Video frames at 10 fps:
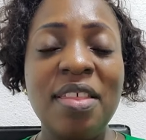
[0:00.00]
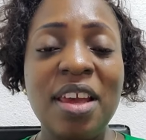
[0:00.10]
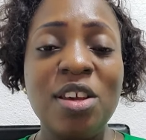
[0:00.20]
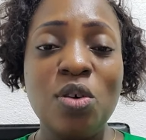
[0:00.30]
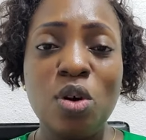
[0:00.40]

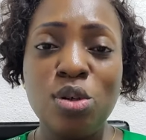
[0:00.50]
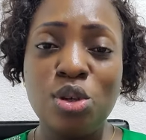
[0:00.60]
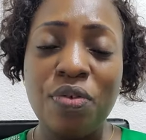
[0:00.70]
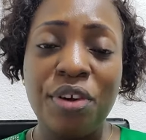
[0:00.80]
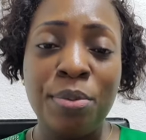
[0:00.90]
Thank you all
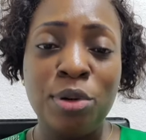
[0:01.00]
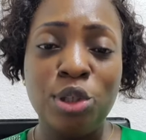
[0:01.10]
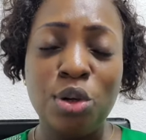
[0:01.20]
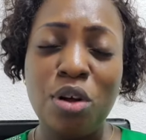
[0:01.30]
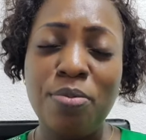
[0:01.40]
so very
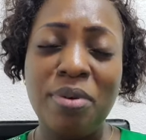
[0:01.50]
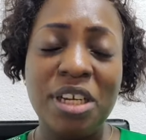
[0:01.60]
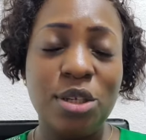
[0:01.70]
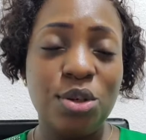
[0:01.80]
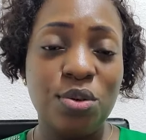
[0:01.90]
much. God
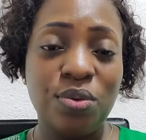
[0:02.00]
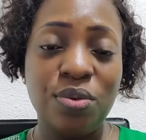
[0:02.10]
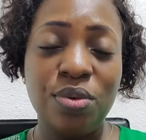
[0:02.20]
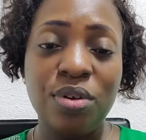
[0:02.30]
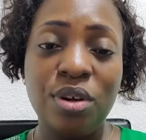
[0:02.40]
bless you.
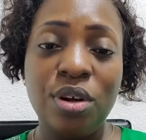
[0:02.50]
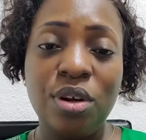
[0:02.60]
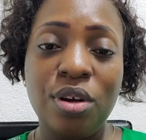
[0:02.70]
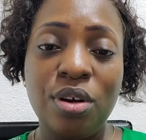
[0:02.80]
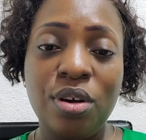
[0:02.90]

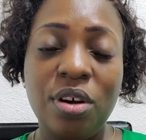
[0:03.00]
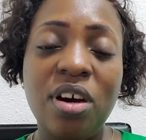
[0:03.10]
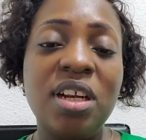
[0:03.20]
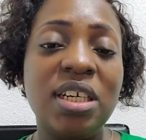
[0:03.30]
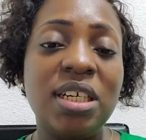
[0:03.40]

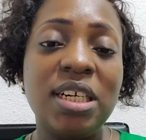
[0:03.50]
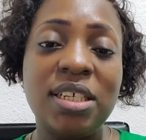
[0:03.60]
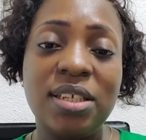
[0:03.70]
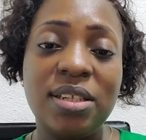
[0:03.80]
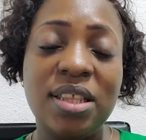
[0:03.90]
God
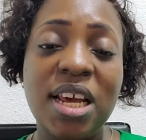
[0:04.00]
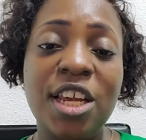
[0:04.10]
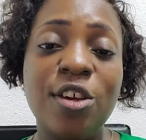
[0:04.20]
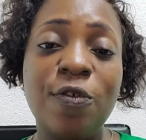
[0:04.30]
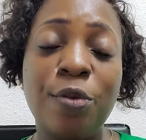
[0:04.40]
increase you.
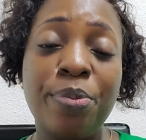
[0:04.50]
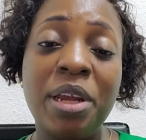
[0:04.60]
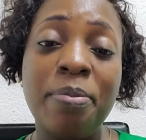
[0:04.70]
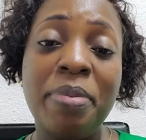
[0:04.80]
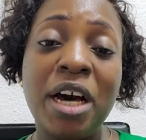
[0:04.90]
Thank you for
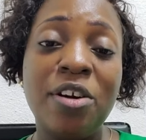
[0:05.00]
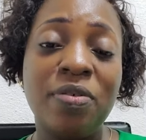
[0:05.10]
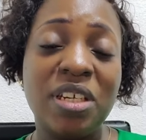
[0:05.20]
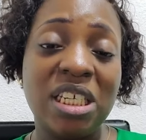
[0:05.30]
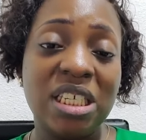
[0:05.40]
being part
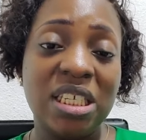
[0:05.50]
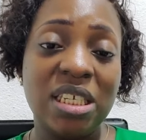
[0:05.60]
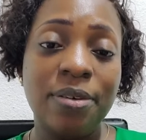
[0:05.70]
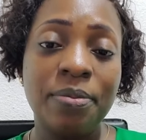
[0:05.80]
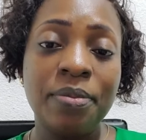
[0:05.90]
of
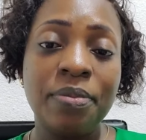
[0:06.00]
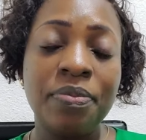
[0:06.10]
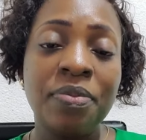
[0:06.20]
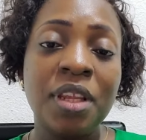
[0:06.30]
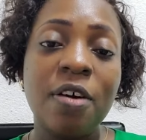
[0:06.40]
this
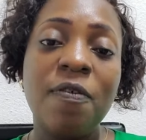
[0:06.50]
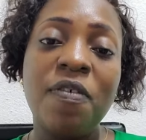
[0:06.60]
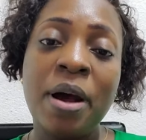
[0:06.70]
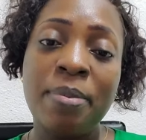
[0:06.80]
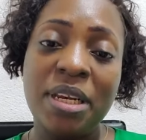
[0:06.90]

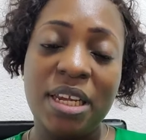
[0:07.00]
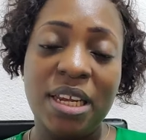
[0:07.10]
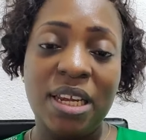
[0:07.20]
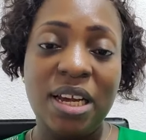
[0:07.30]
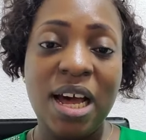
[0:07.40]
family.